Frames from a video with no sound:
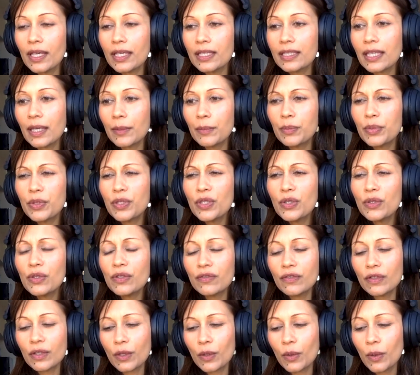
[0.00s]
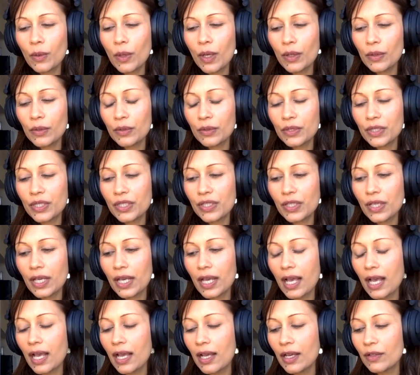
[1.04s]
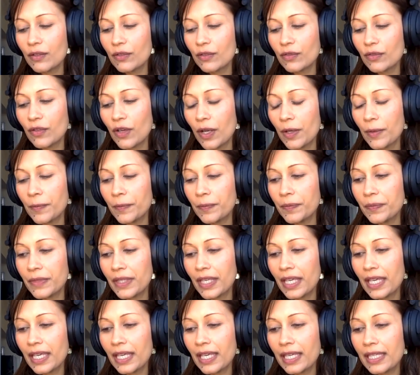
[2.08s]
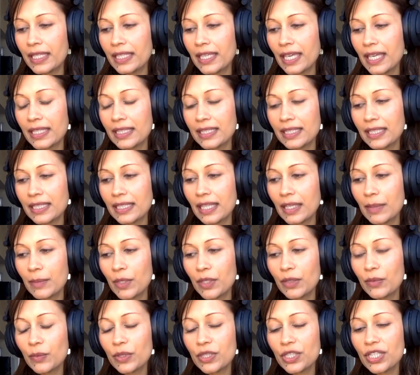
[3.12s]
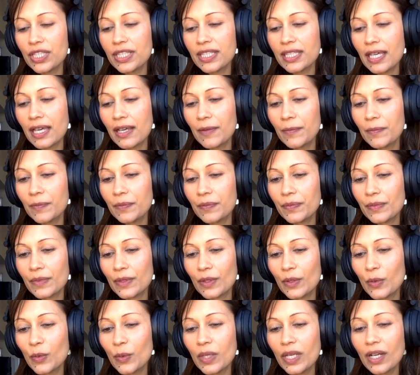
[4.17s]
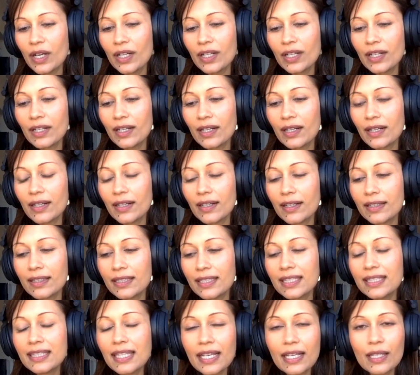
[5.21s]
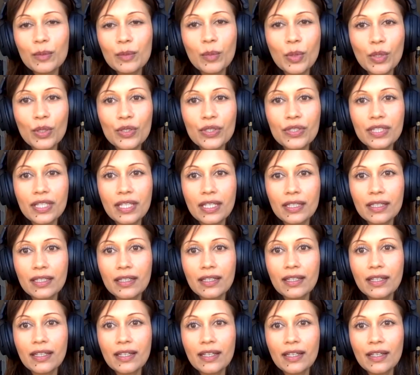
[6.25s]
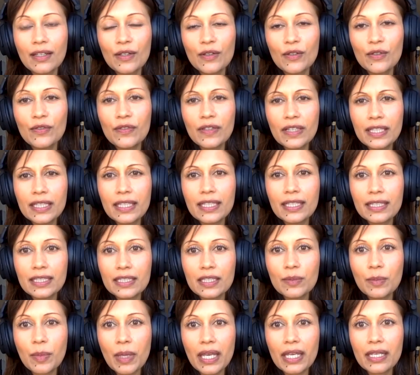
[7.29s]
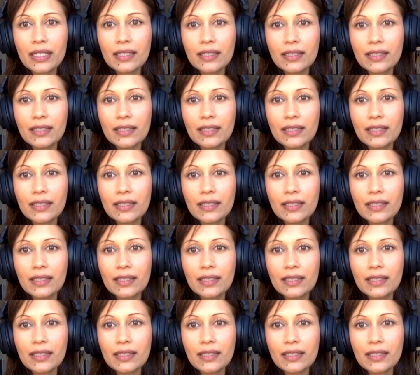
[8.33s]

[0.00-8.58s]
that beautiful quote uh, from Casey Lehman, which is um, we are the second person feeling this pain.